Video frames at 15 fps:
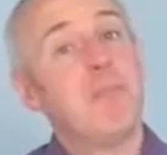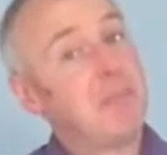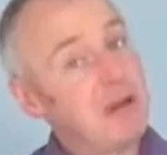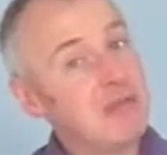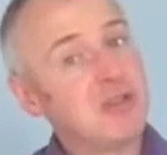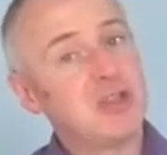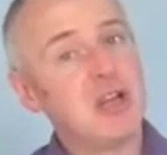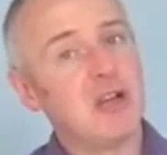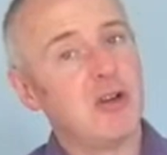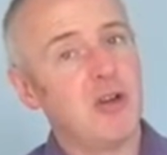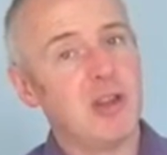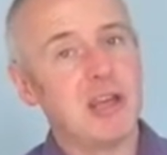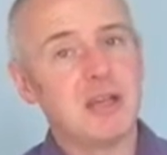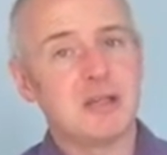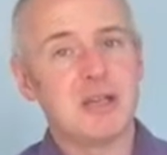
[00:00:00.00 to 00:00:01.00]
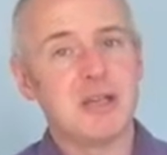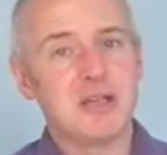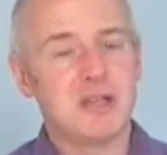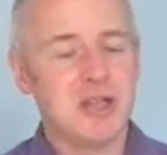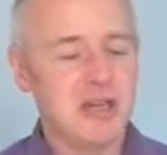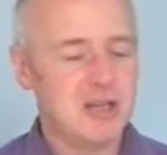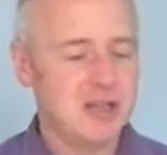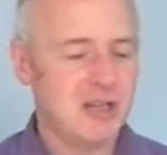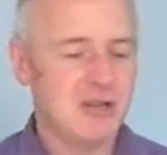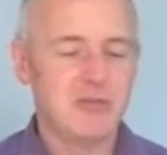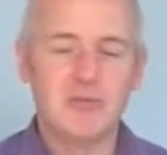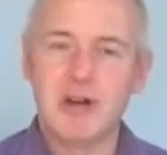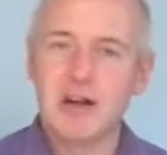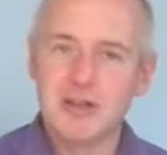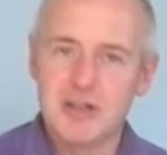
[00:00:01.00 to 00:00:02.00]
but have still got the acidity
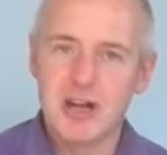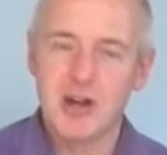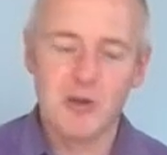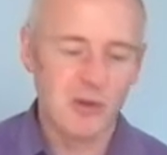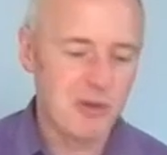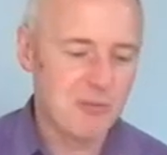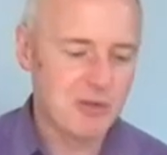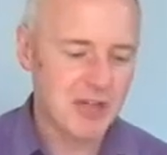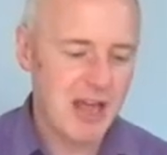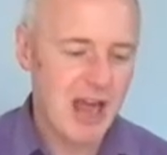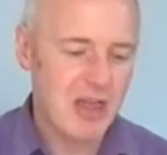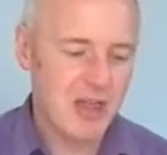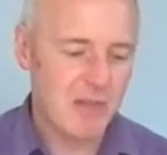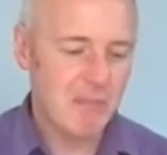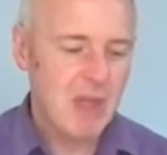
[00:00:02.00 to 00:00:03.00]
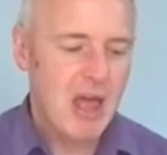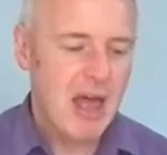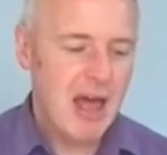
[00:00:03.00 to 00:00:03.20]
to hold them together.